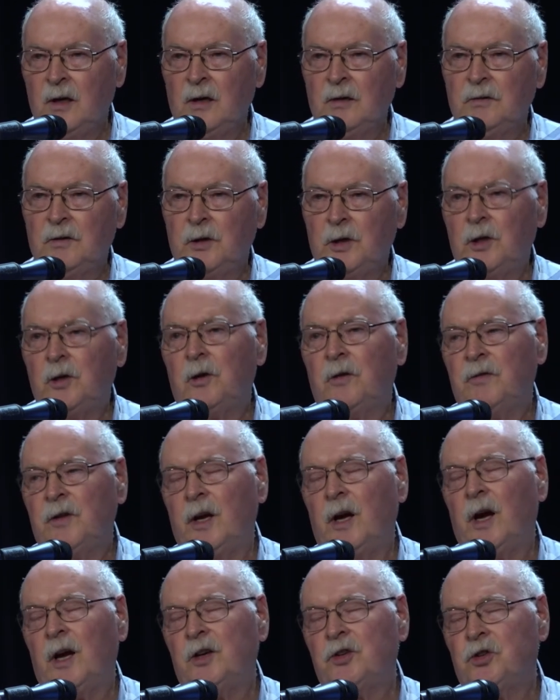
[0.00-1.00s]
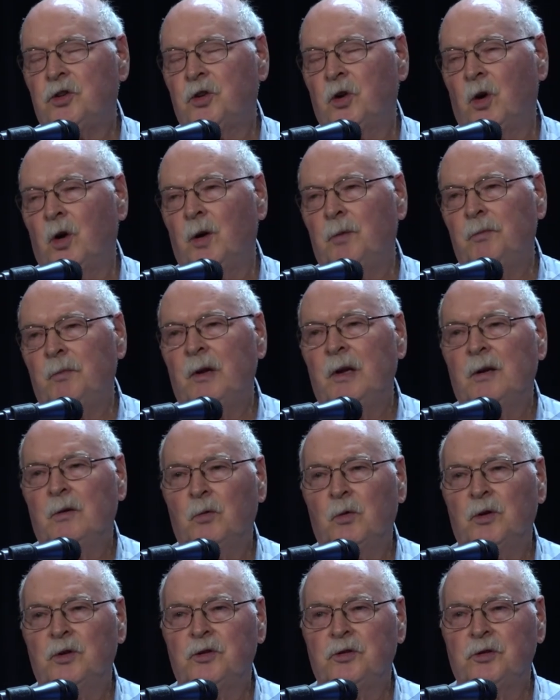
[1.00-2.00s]
The year of the ice storm
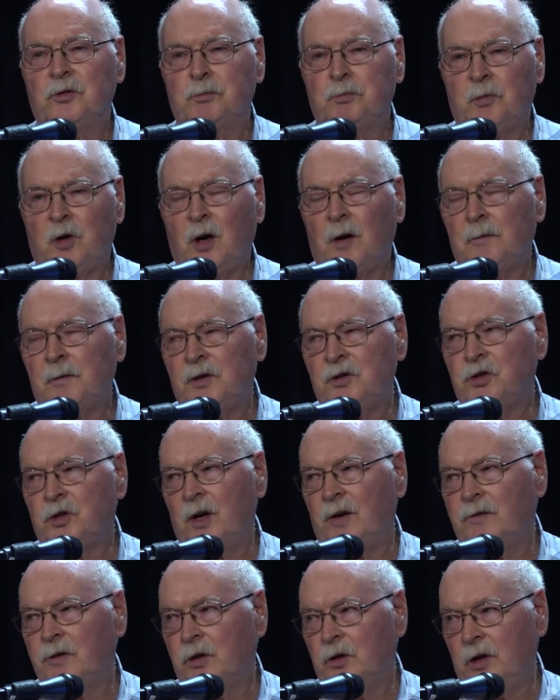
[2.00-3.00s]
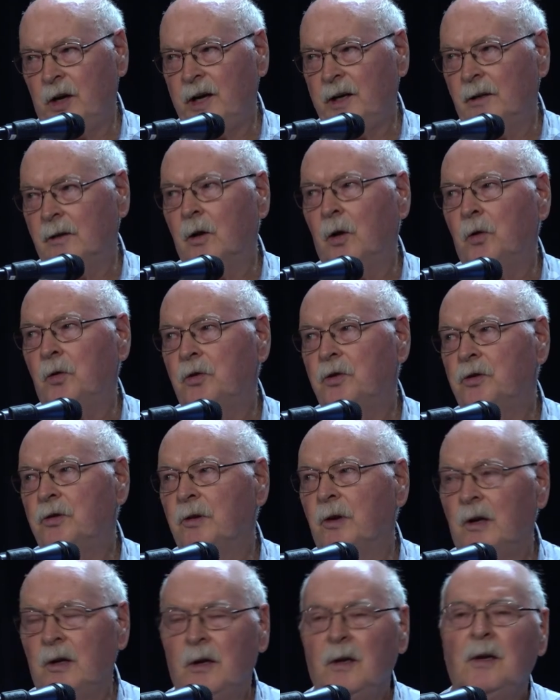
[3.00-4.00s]
was probably 7 or 8 loads
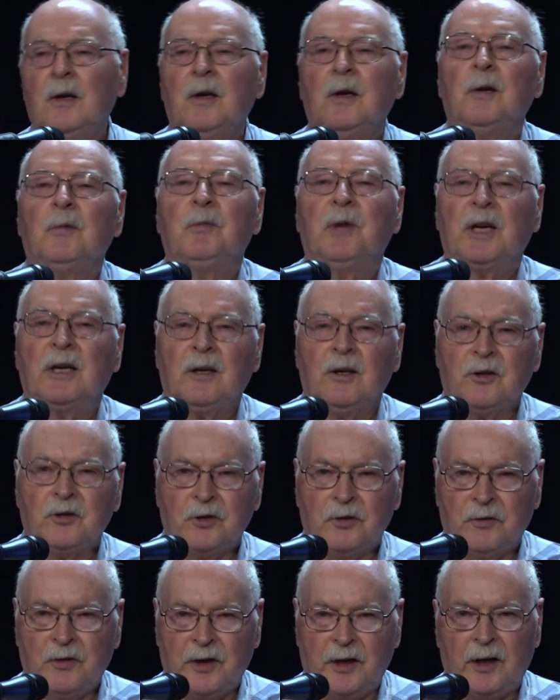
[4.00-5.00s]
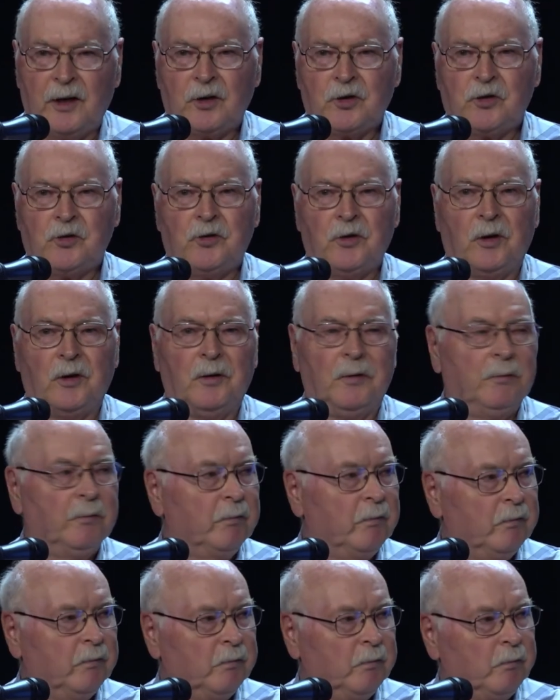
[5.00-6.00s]
because of the extra
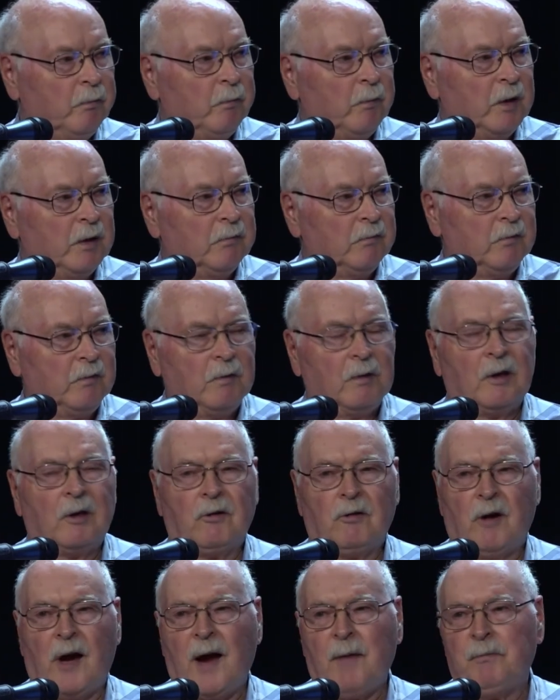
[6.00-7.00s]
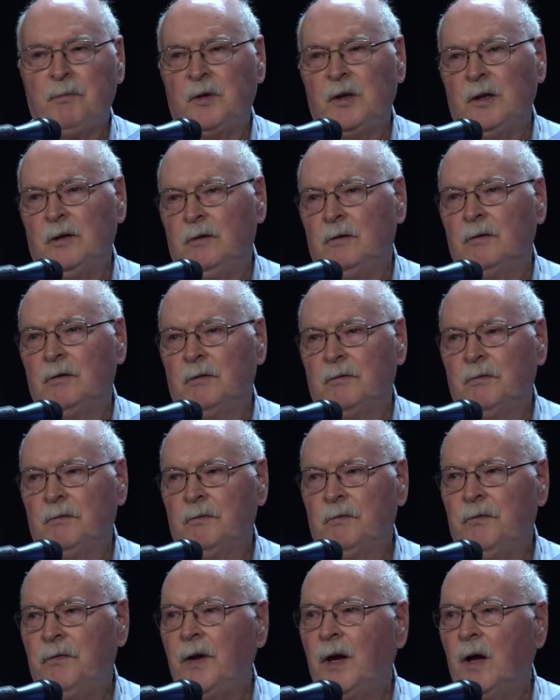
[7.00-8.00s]
crap that
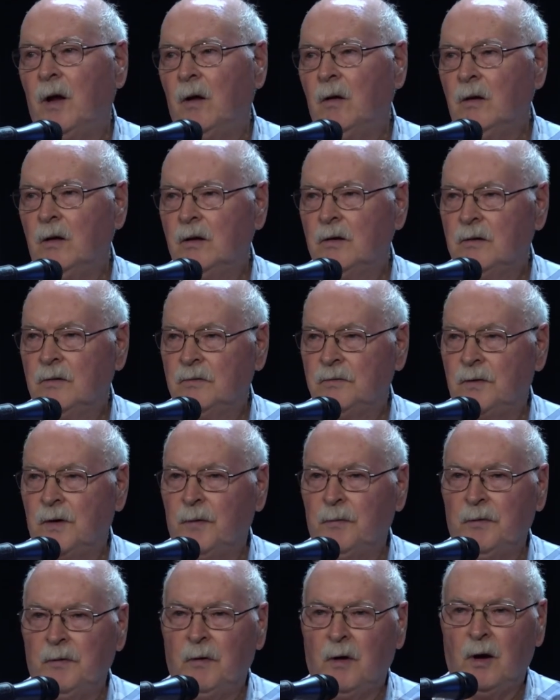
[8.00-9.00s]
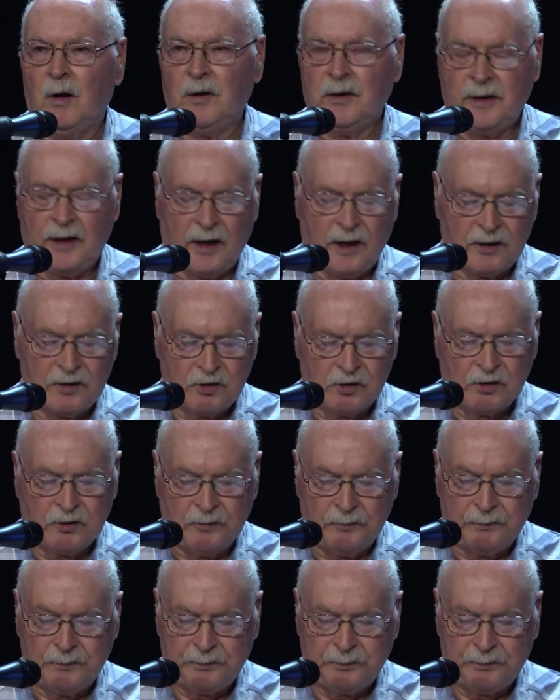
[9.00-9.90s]
fell from all the ice.